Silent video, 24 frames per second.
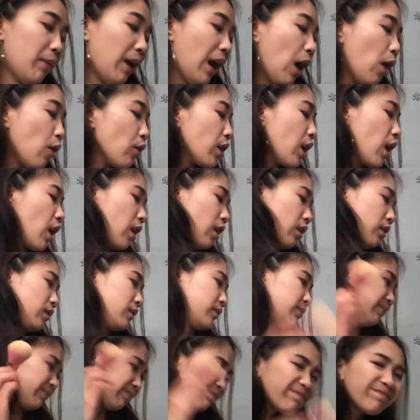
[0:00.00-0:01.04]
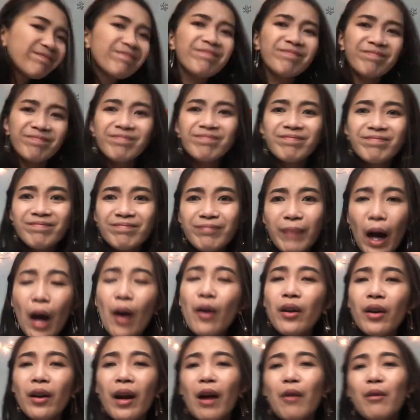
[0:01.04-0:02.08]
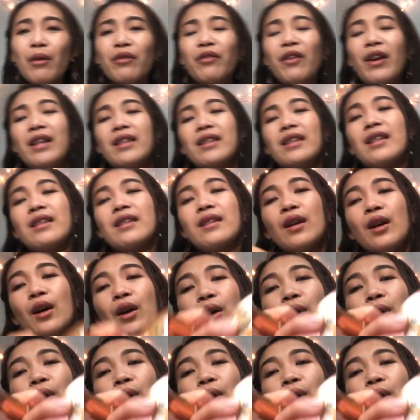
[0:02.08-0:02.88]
powder our faces.